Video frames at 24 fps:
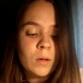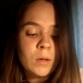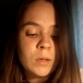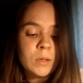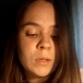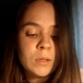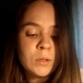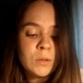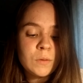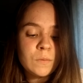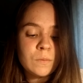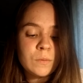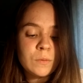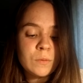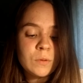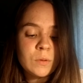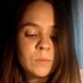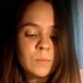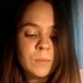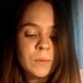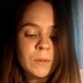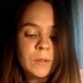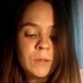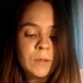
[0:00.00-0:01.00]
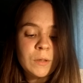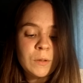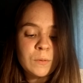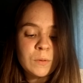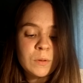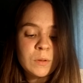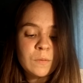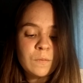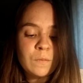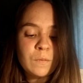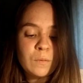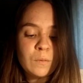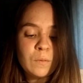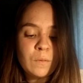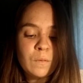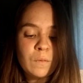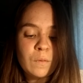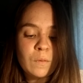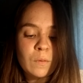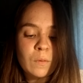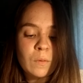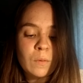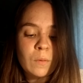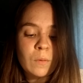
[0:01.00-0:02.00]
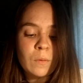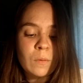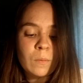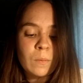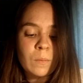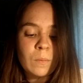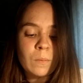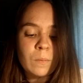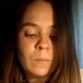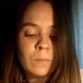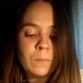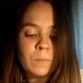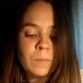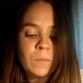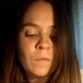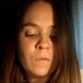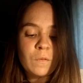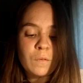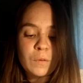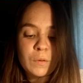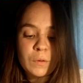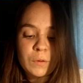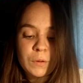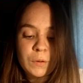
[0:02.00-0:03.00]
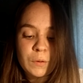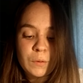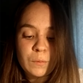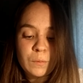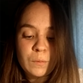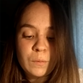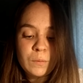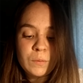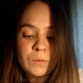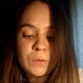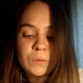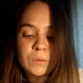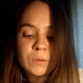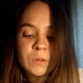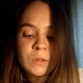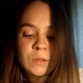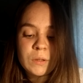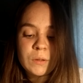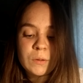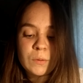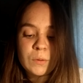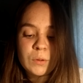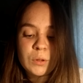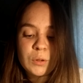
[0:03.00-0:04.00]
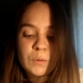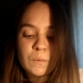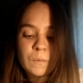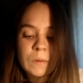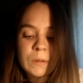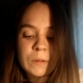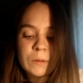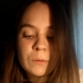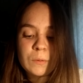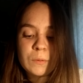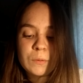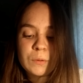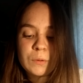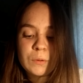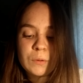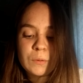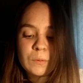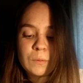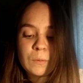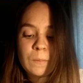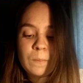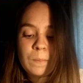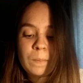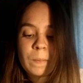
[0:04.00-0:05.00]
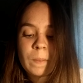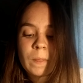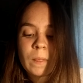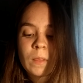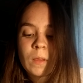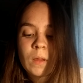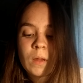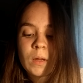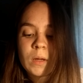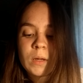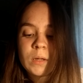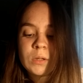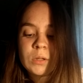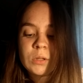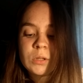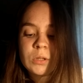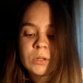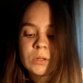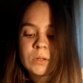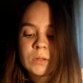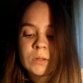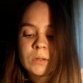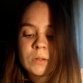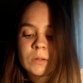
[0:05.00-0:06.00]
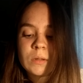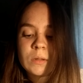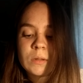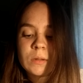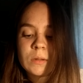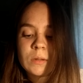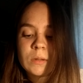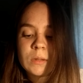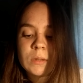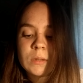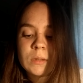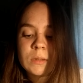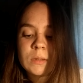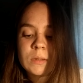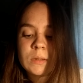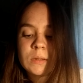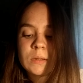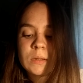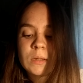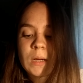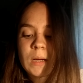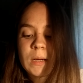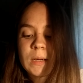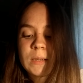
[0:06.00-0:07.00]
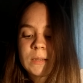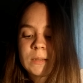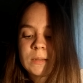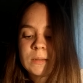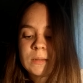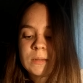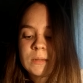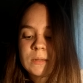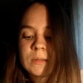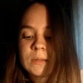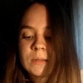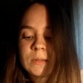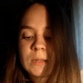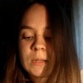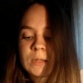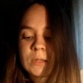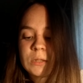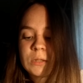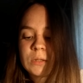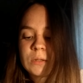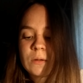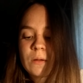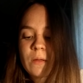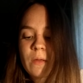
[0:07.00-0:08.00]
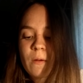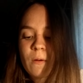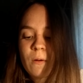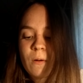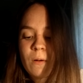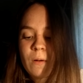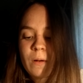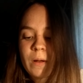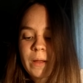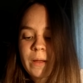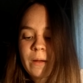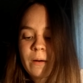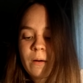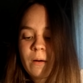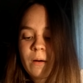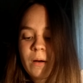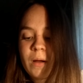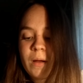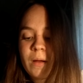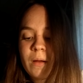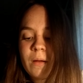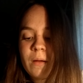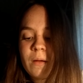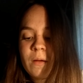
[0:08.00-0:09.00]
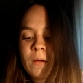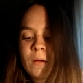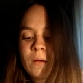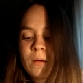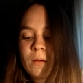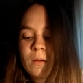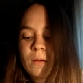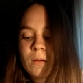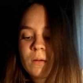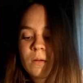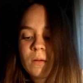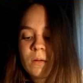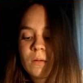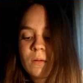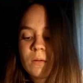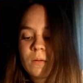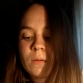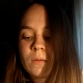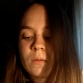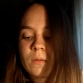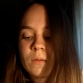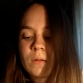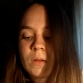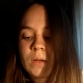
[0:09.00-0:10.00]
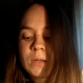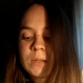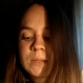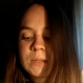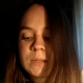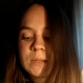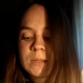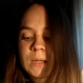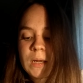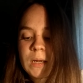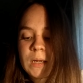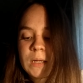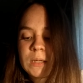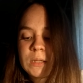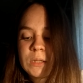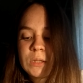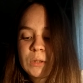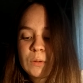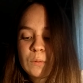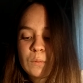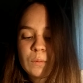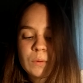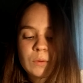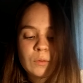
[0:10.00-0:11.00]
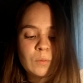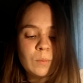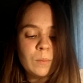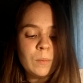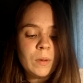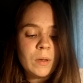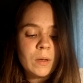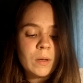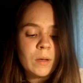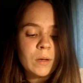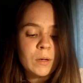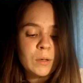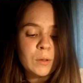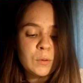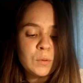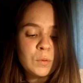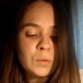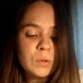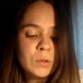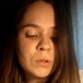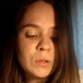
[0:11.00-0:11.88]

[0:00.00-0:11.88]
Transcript: It would be useful for you to research one or two, and as I said earlier, the site will be a good